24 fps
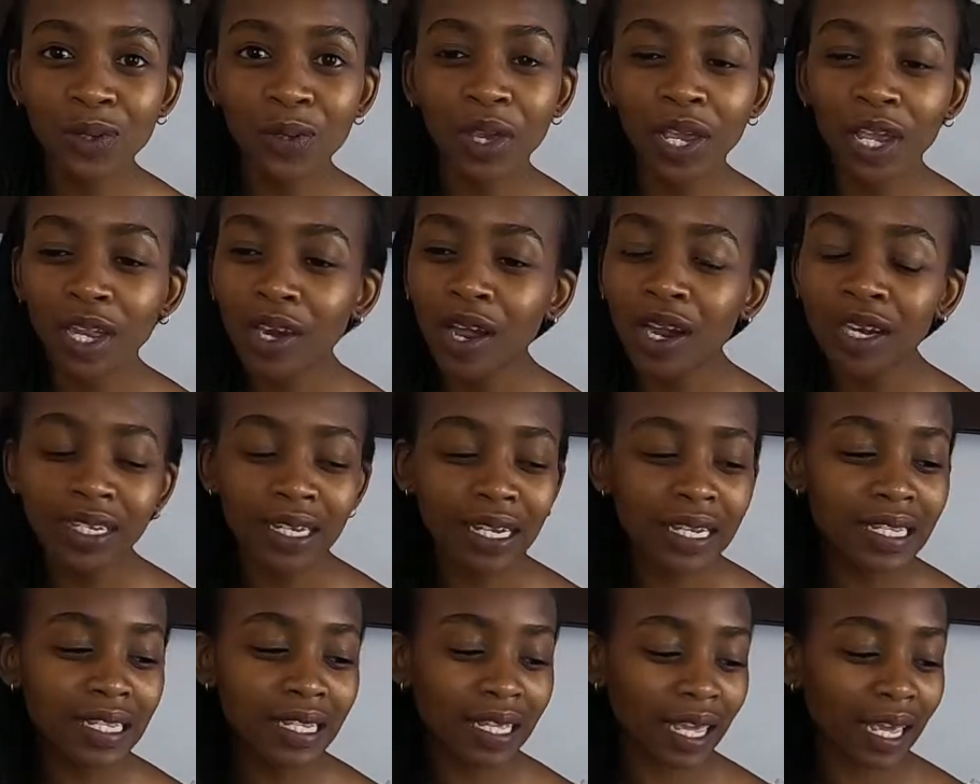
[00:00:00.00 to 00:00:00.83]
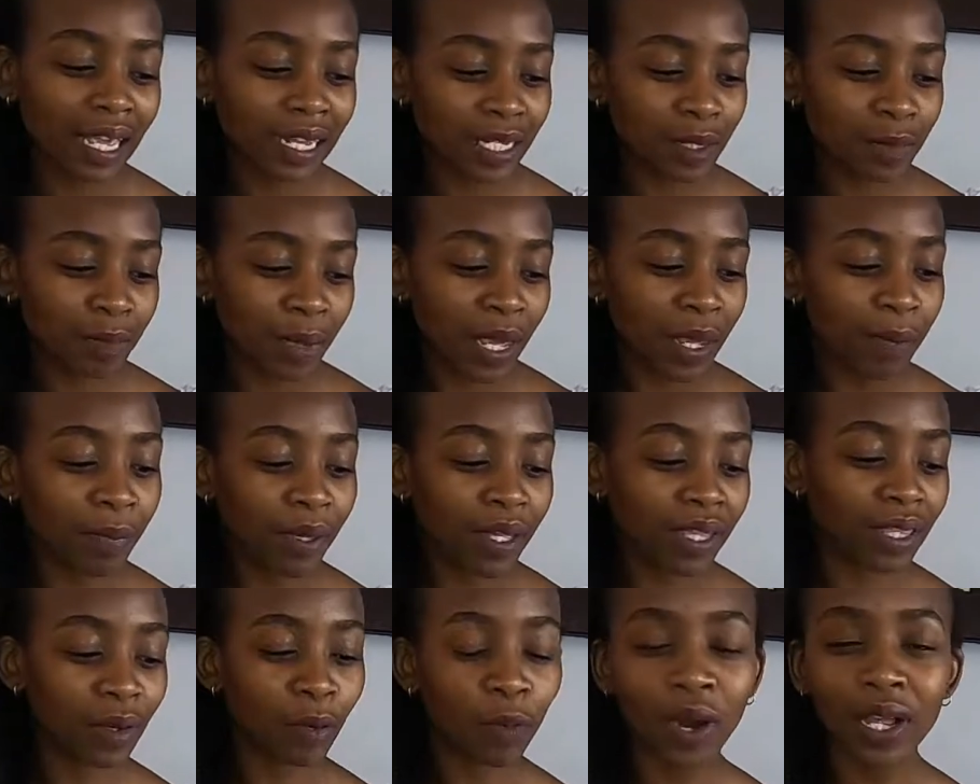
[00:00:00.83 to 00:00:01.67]
Okay, not just get
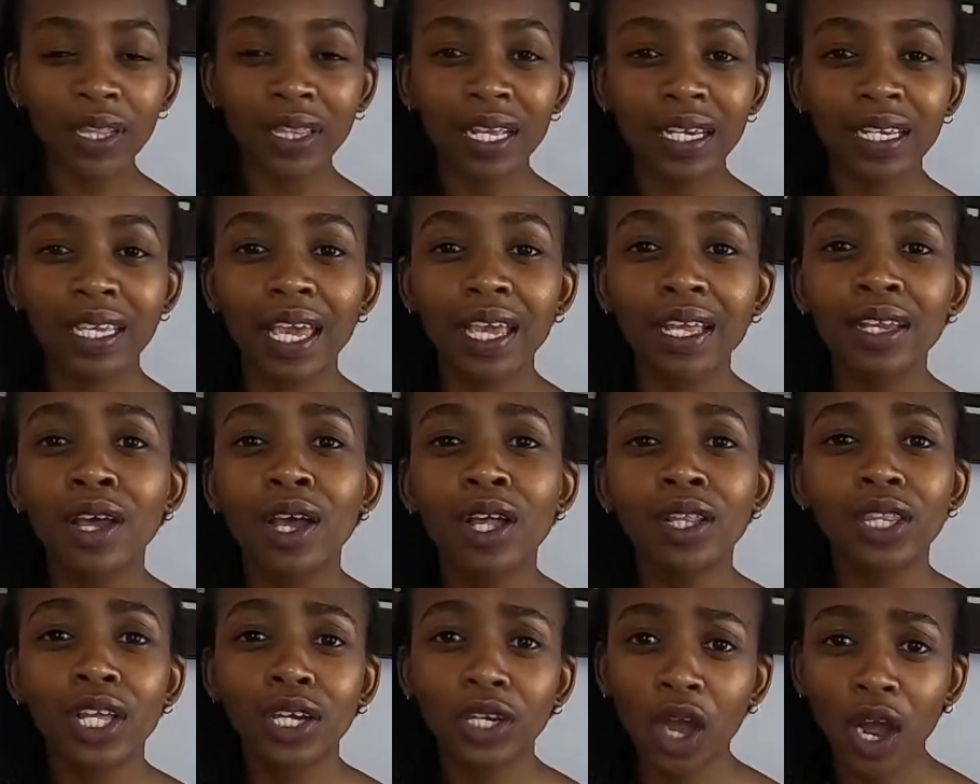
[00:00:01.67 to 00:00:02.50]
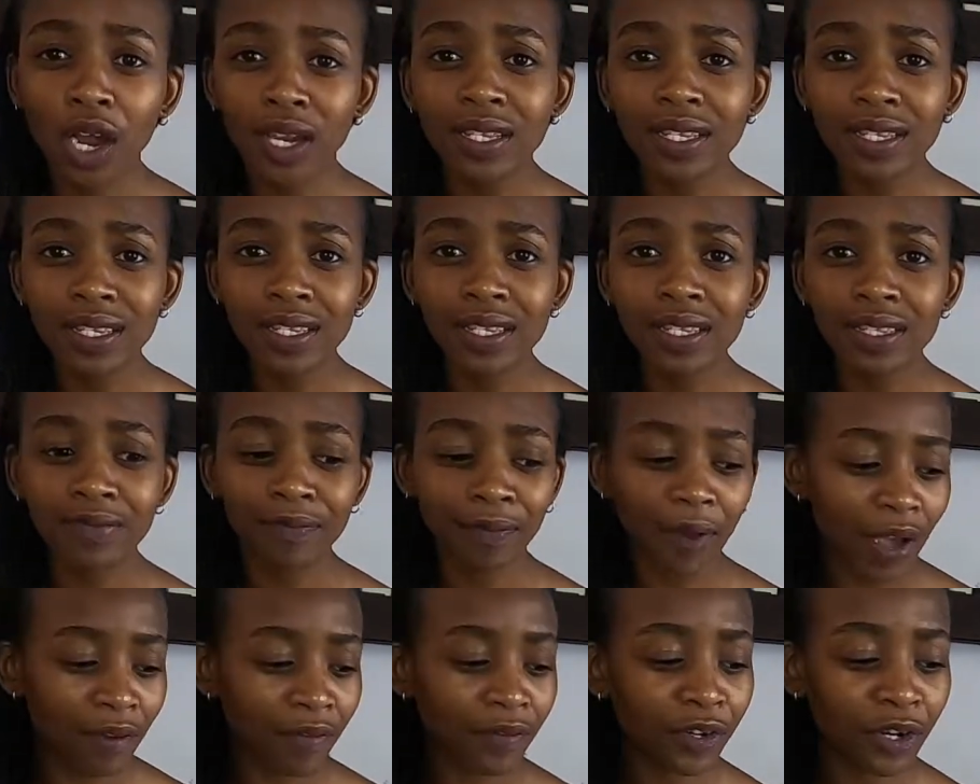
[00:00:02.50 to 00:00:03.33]
maybe the one that got
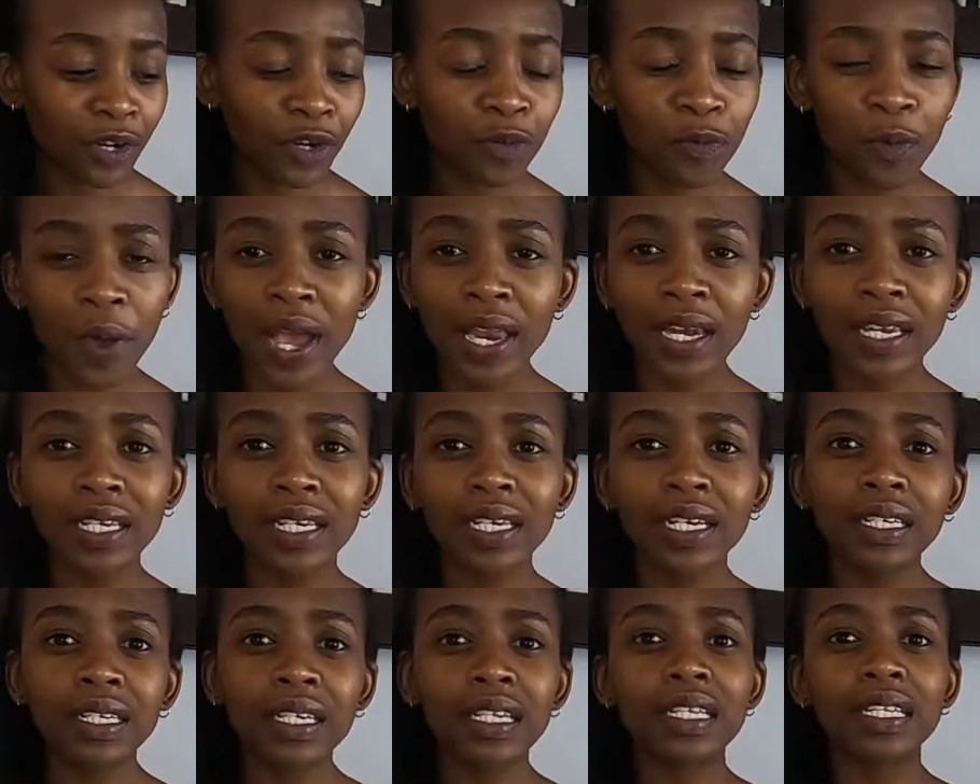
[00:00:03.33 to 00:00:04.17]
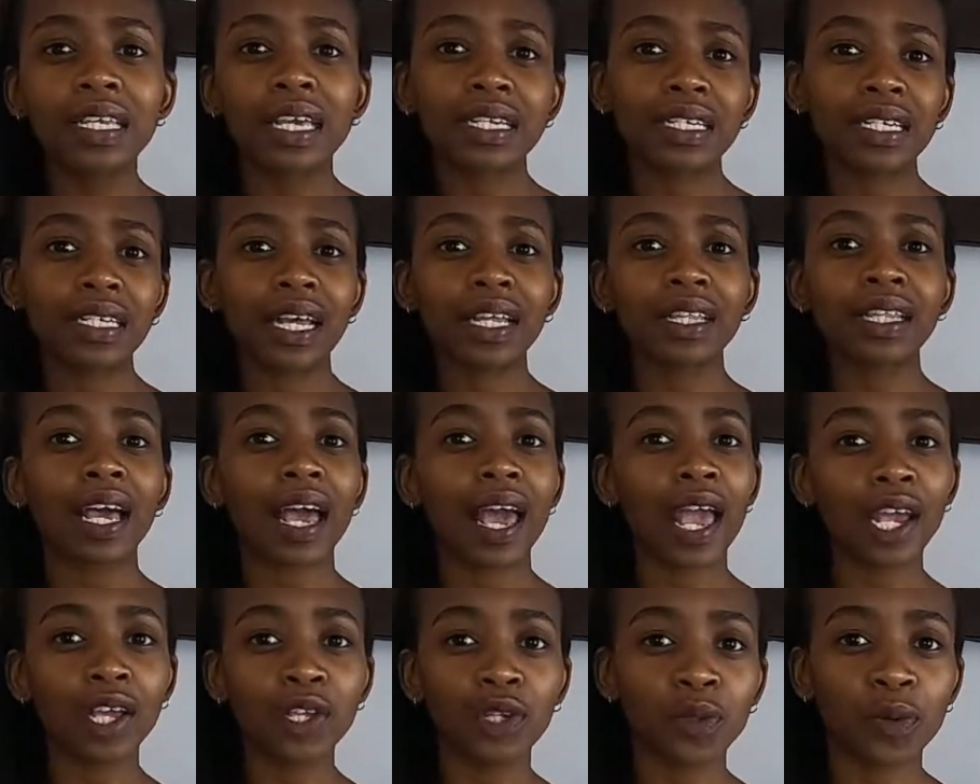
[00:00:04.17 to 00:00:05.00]
500 rand, he didn't just get
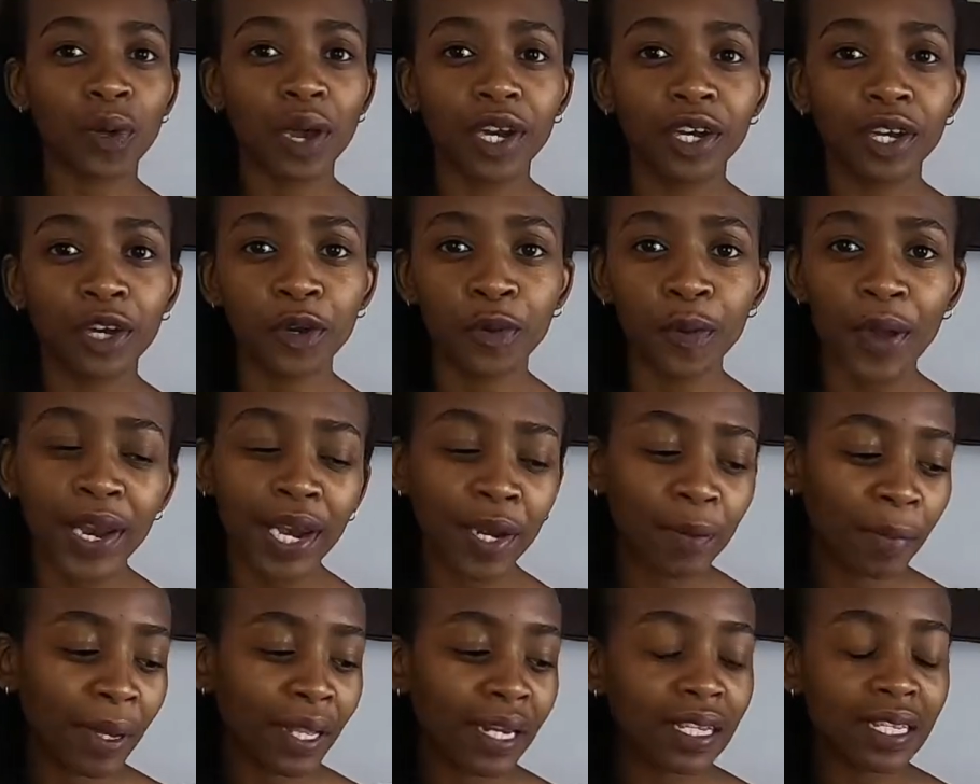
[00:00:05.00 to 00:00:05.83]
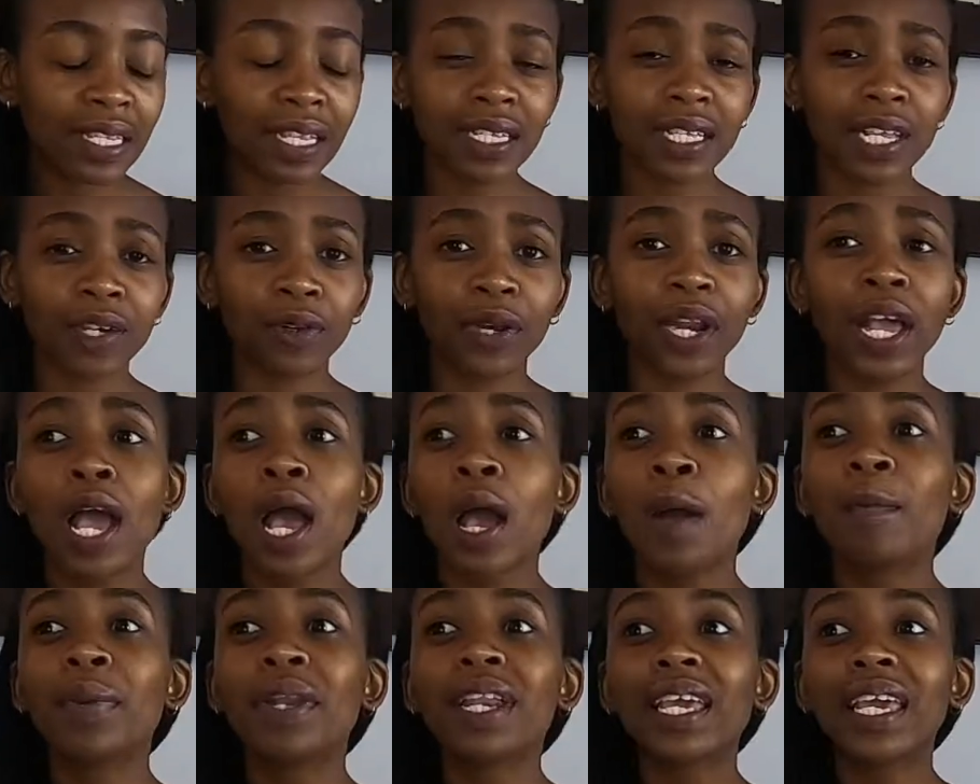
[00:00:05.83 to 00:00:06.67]
another extra 100 rand and made it 600,
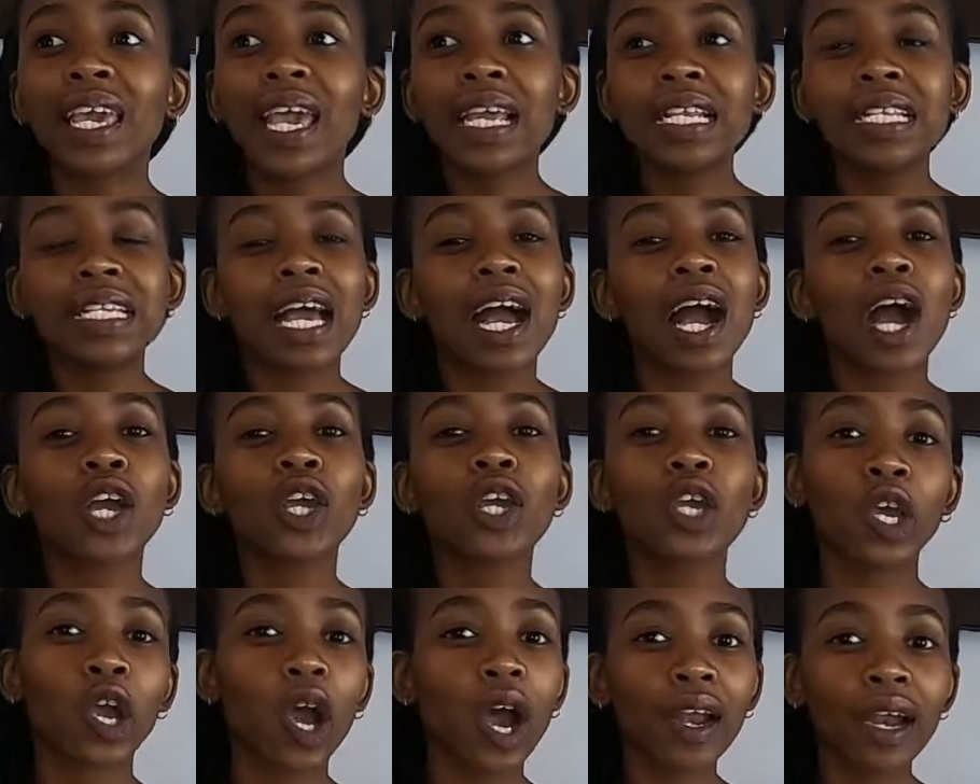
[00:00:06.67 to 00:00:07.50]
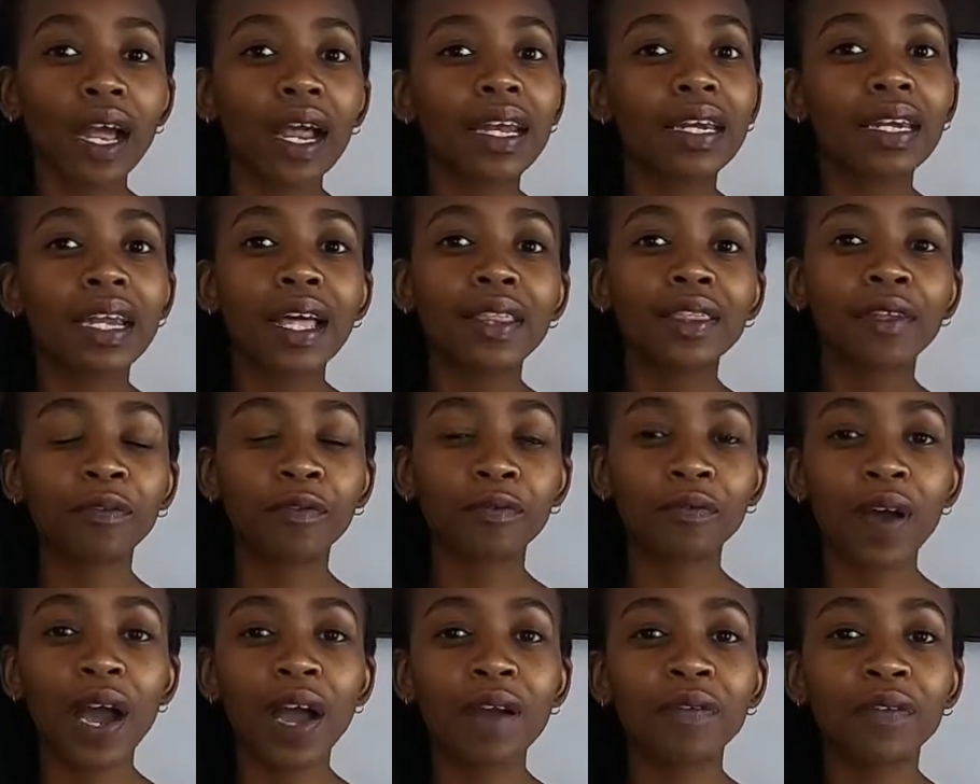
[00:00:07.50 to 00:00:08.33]
but he got another
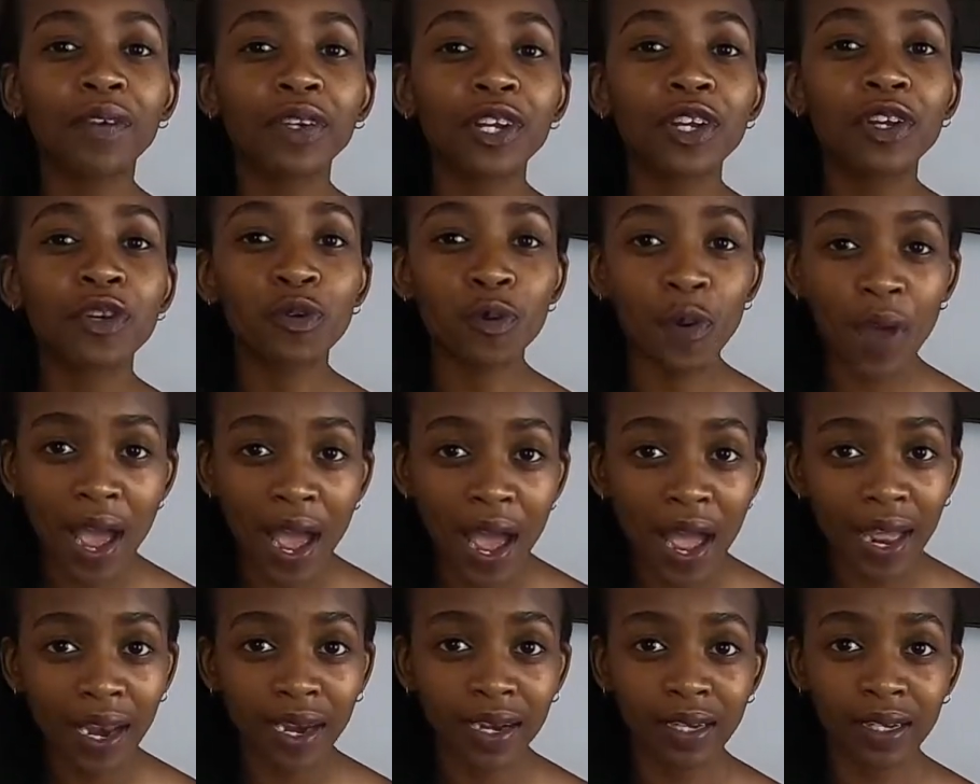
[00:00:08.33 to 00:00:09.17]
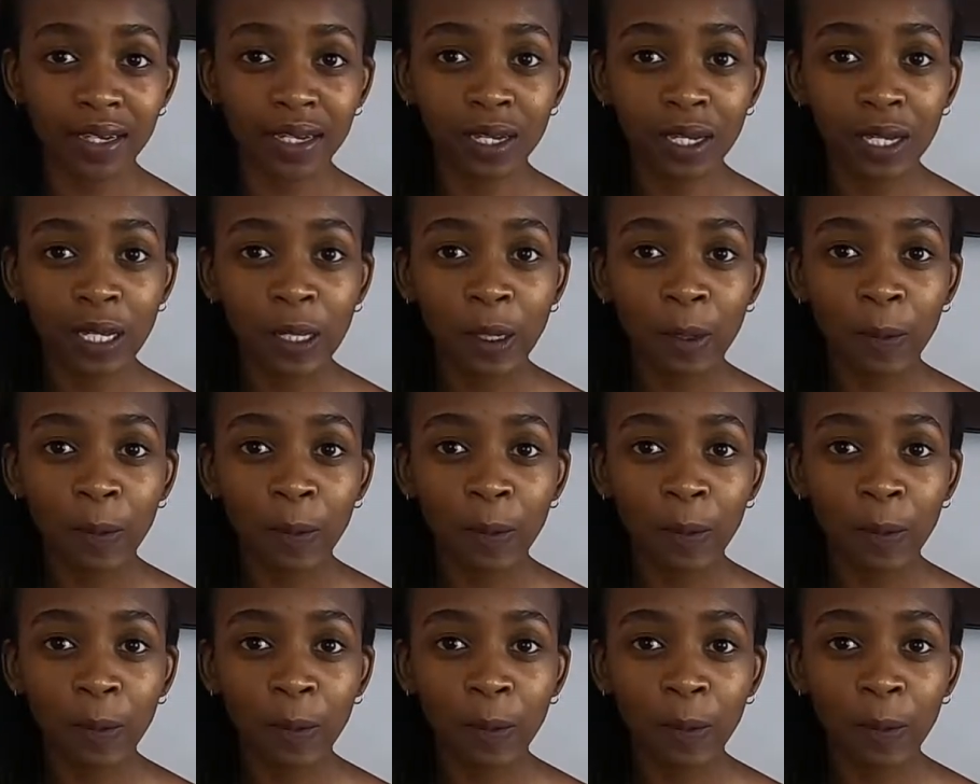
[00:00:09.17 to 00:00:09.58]
500 rand.